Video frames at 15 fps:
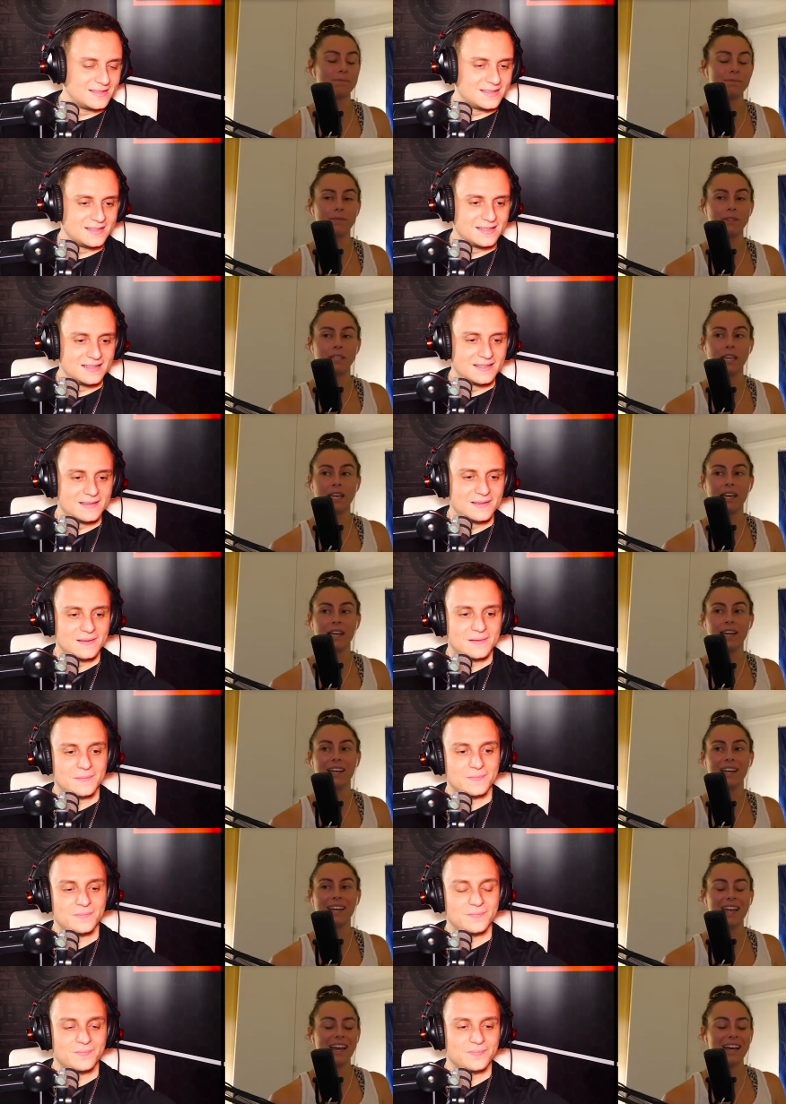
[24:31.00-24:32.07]

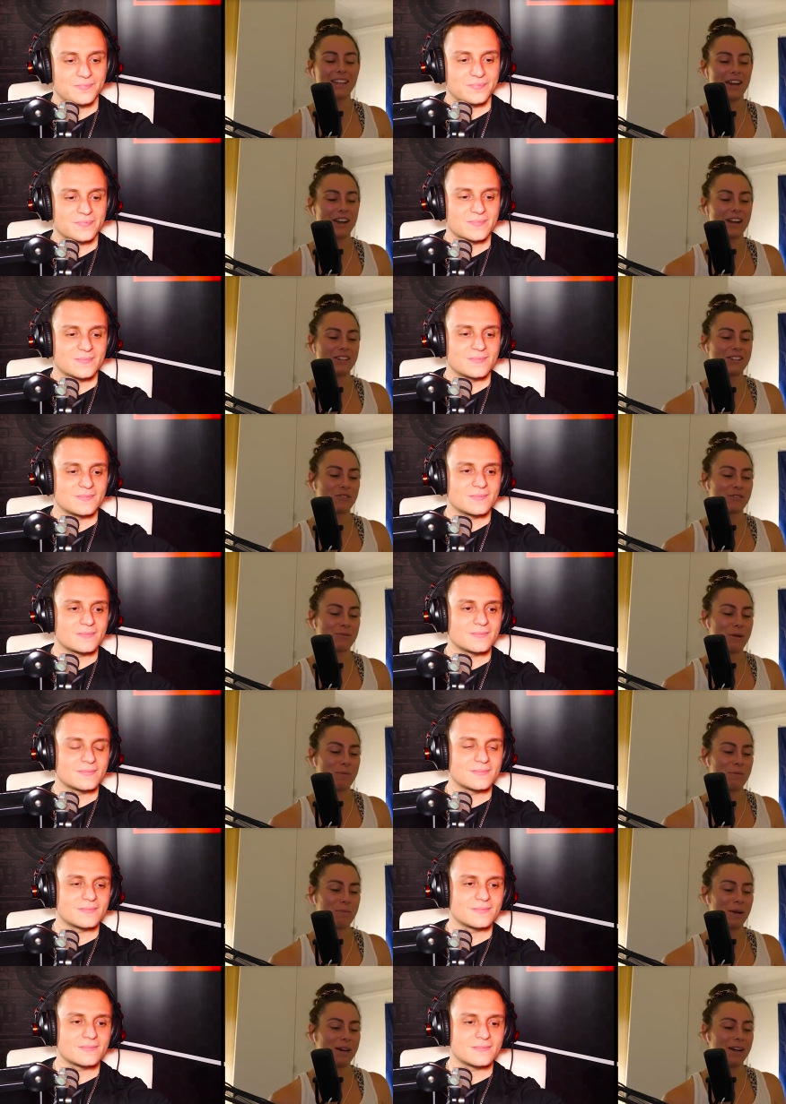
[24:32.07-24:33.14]
Speaker 1: yeah, and then I just
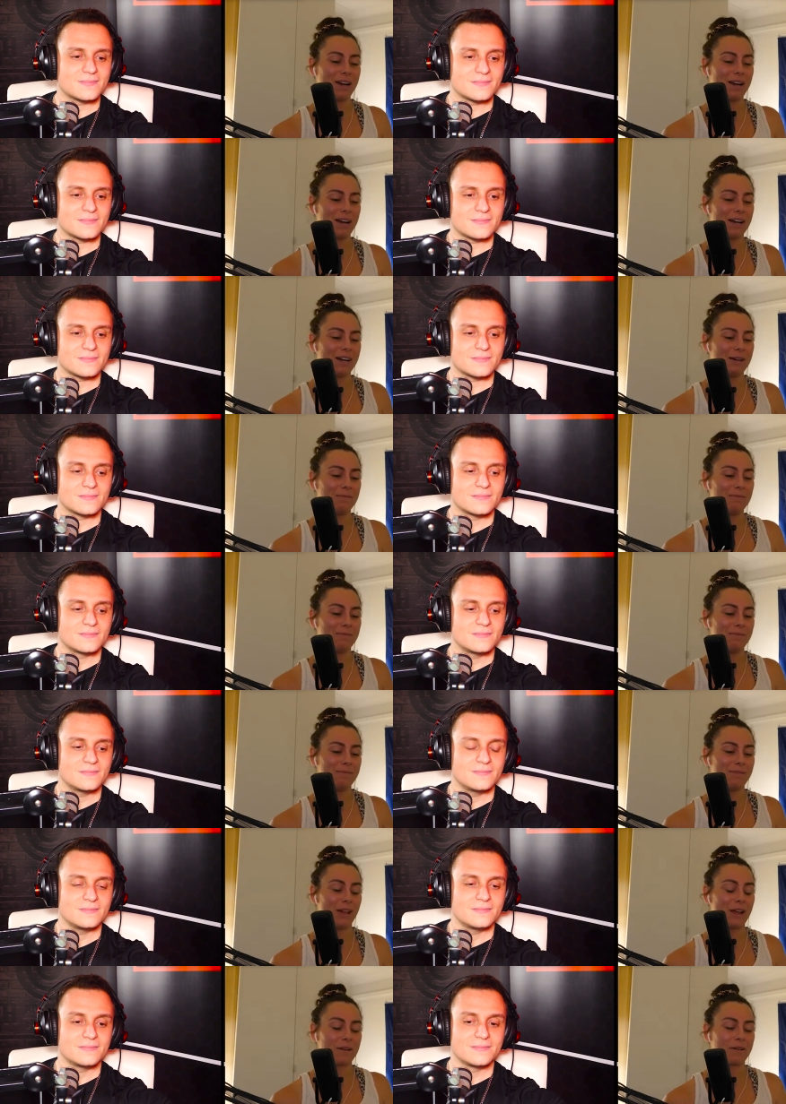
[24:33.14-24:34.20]
remember um,
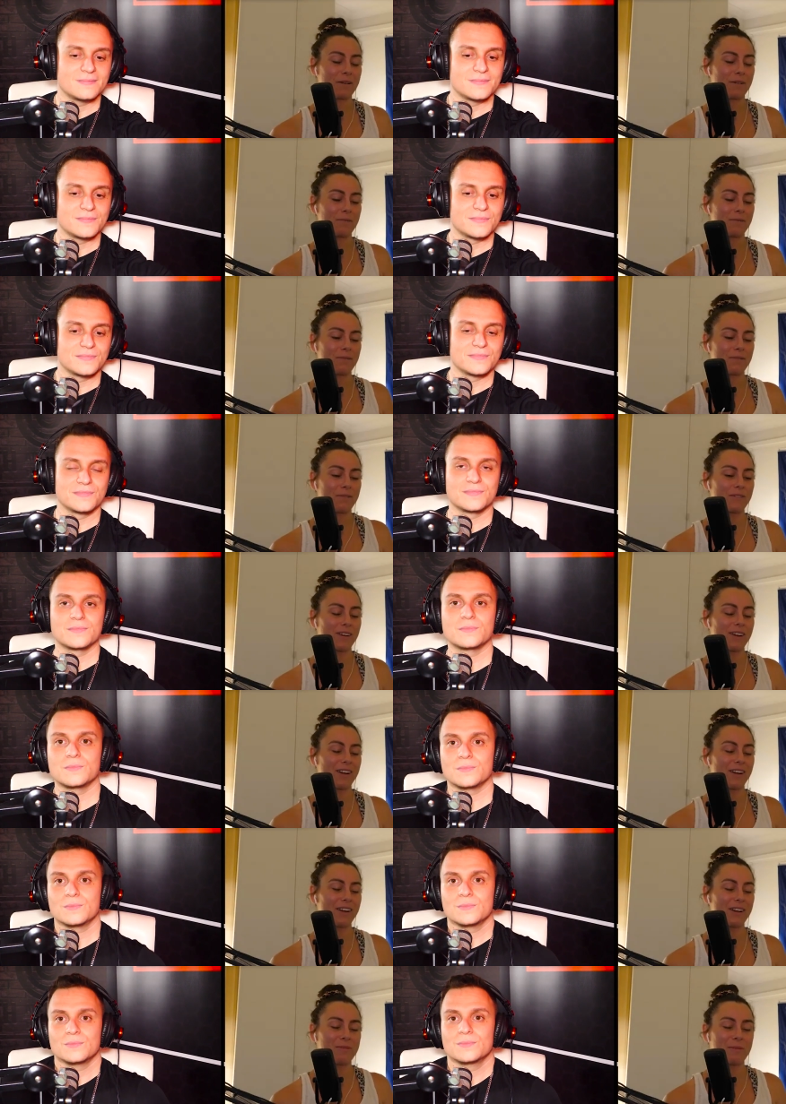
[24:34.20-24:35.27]
like
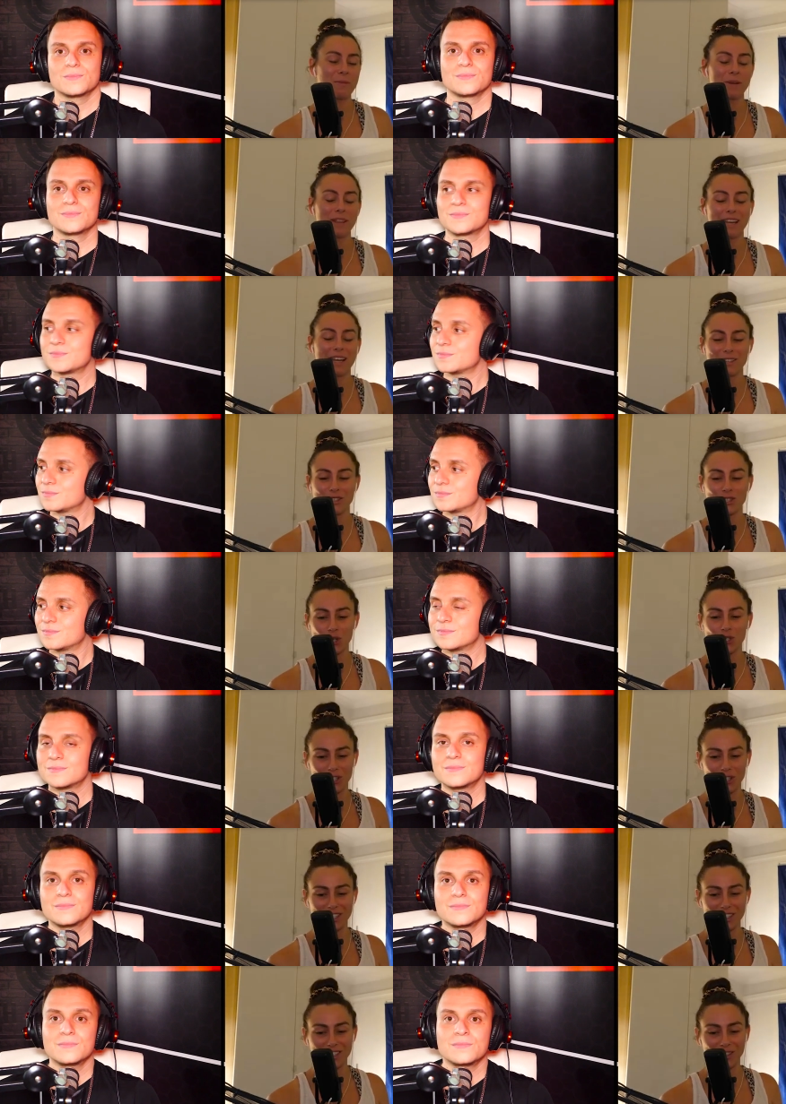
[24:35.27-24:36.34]
I remember that
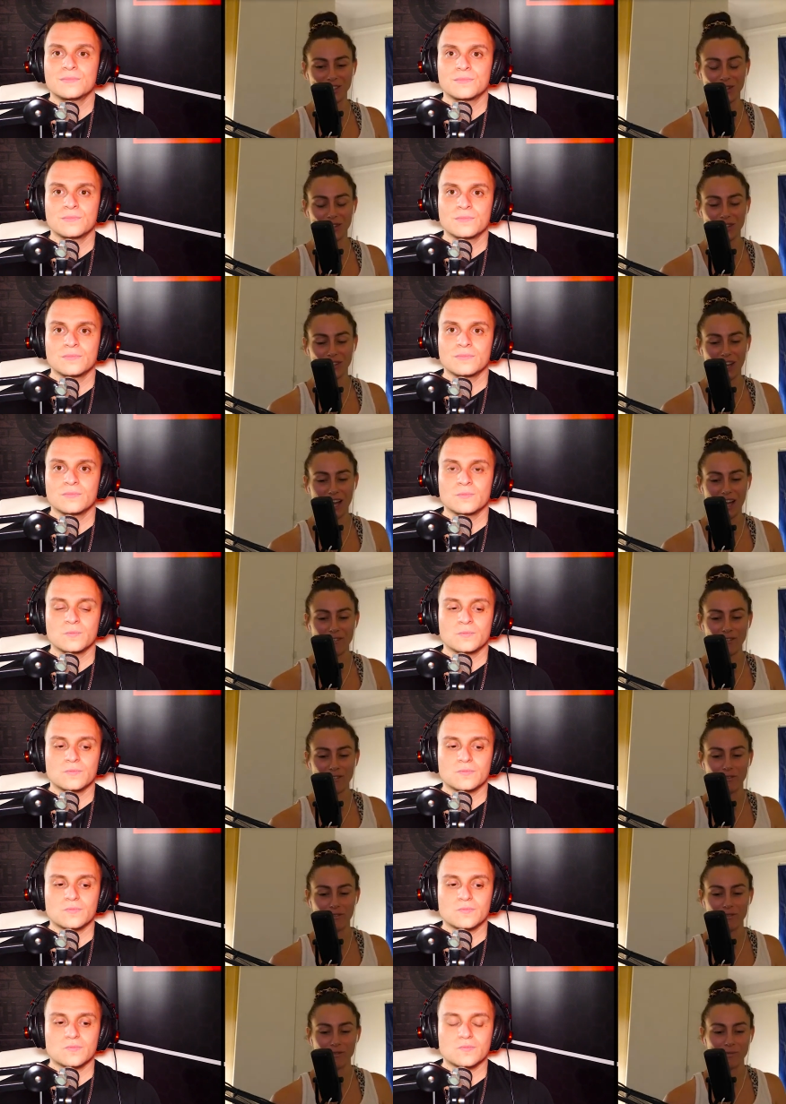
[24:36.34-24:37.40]
shot you you have
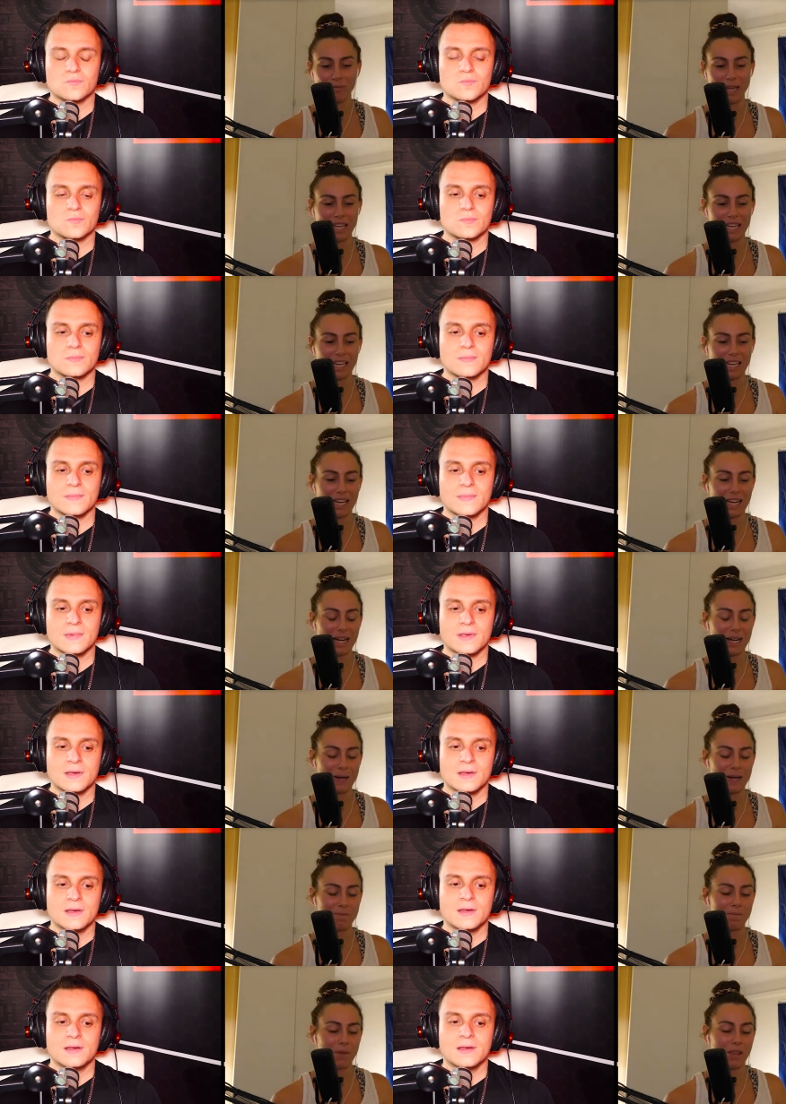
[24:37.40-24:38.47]
of me
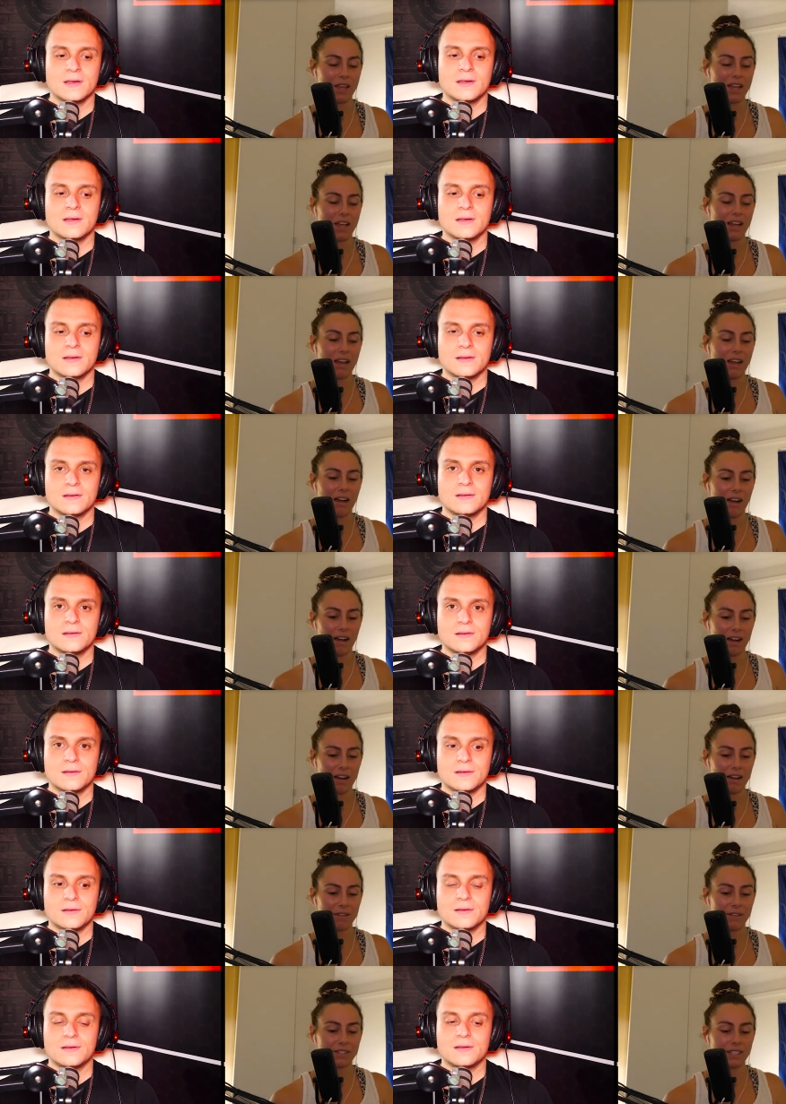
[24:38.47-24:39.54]
um.
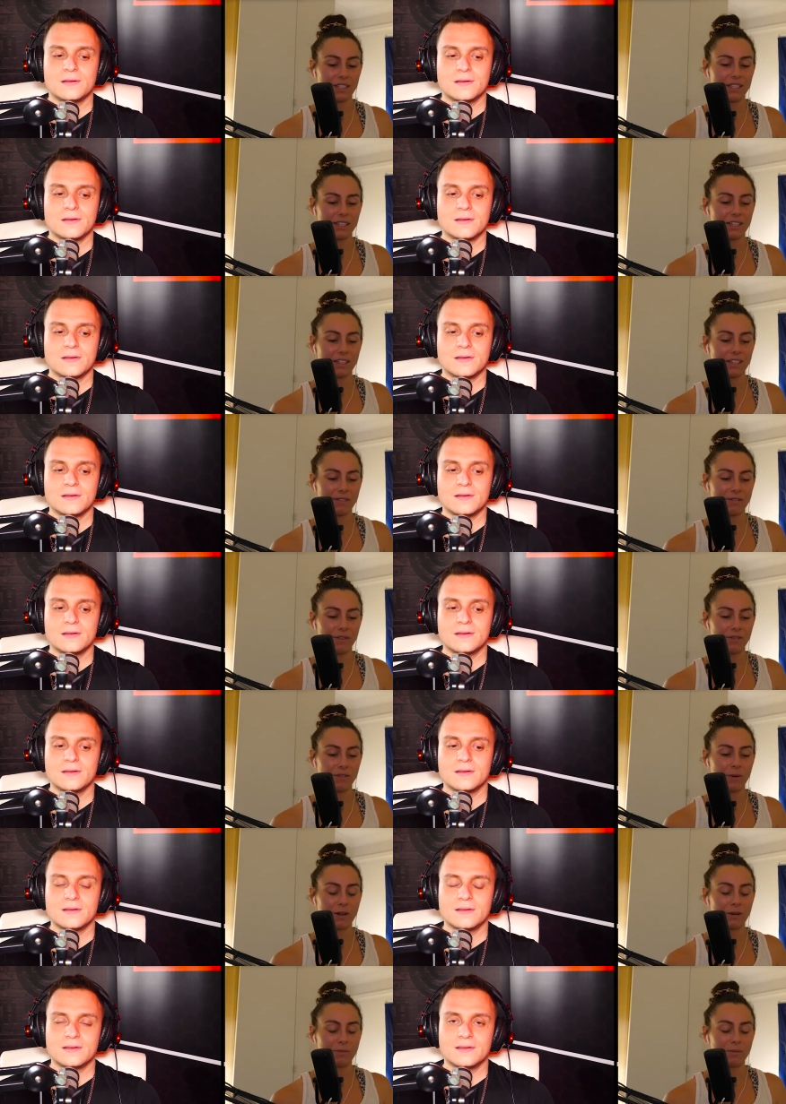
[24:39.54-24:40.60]
after the
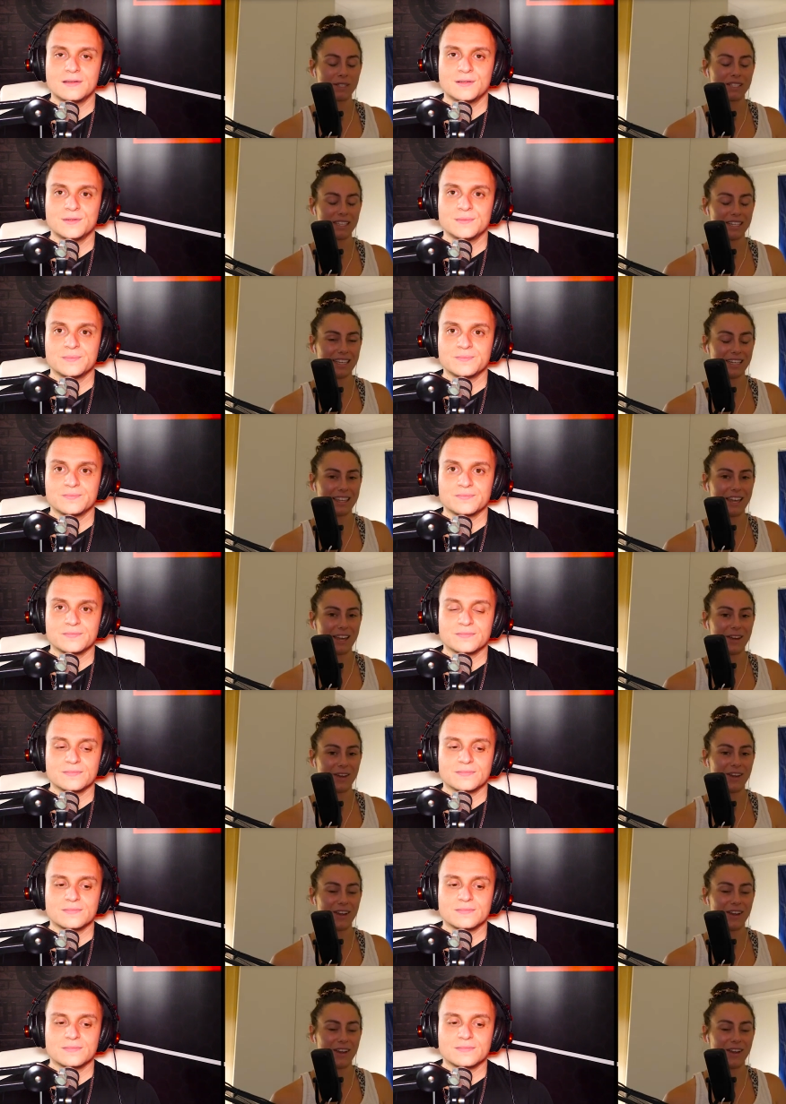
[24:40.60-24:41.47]
fight when I'm sitting there